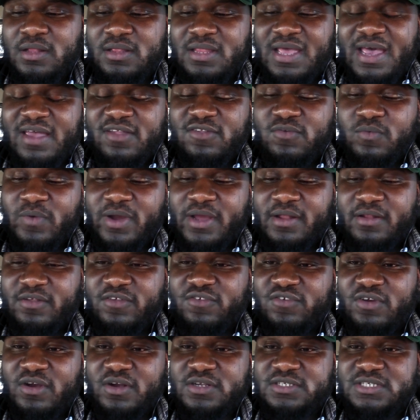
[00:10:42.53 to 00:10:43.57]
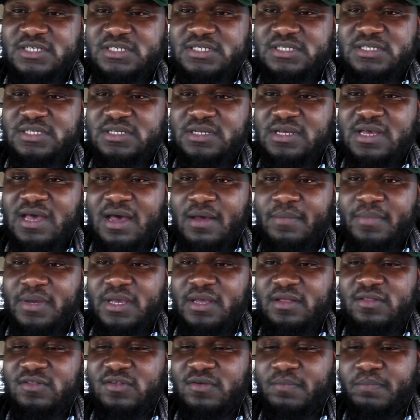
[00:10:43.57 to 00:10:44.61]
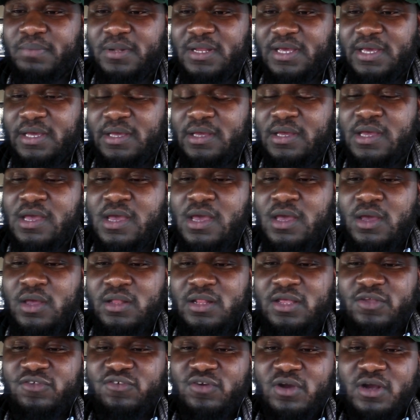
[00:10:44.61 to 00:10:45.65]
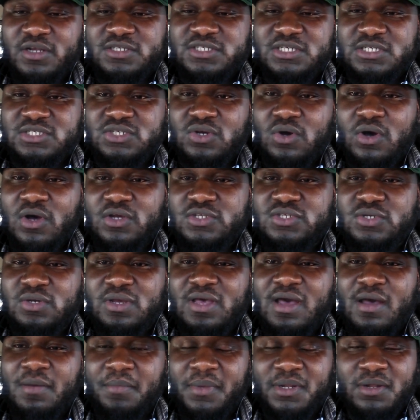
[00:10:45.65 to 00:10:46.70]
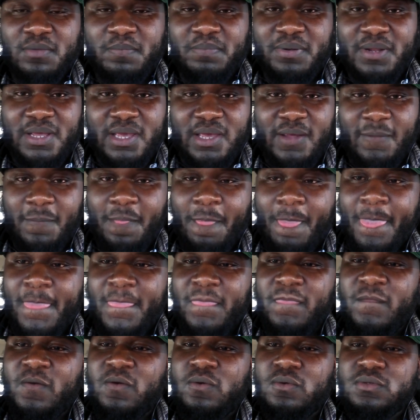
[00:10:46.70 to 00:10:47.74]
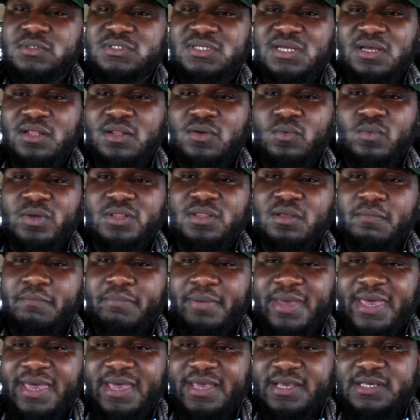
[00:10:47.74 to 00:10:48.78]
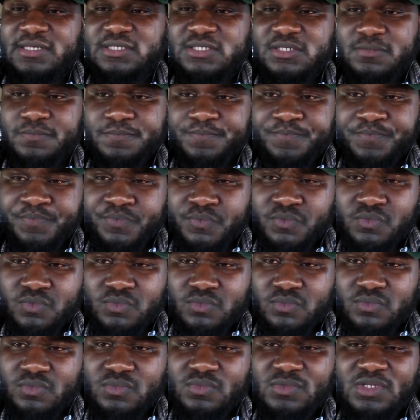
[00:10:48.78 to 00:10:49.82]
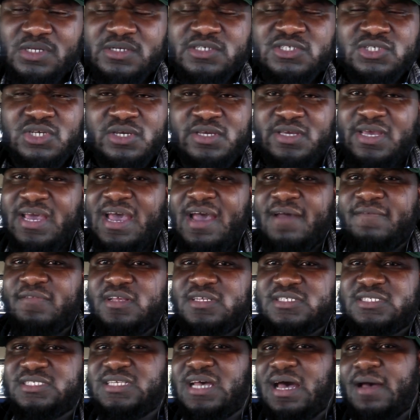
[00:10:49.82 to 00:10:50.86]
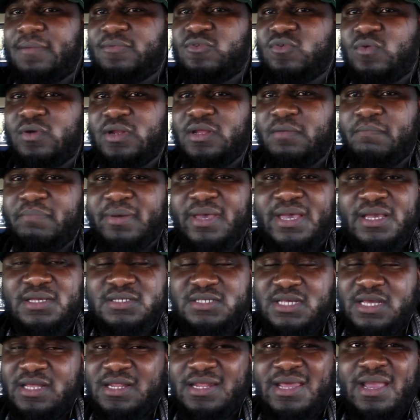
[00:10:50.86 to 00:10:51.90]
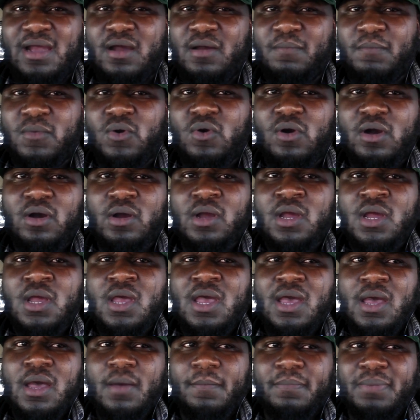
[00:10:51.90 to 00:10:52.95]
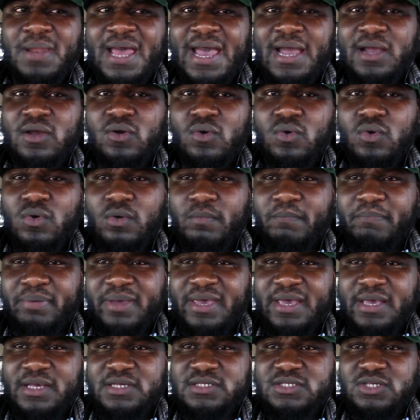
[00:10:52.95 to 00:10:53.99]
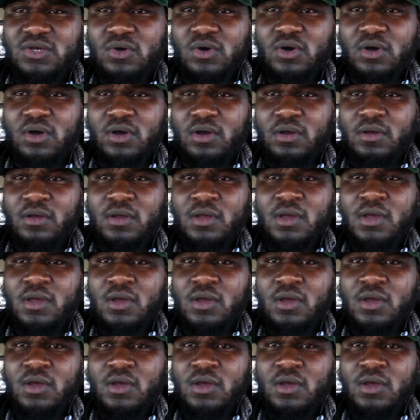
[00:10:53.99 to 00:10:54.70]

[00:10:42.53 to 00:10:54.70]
that's where the churches come into play. The churches also come into play dealing with the banks. So you have these top 20 banks, and there are more black-owned banks or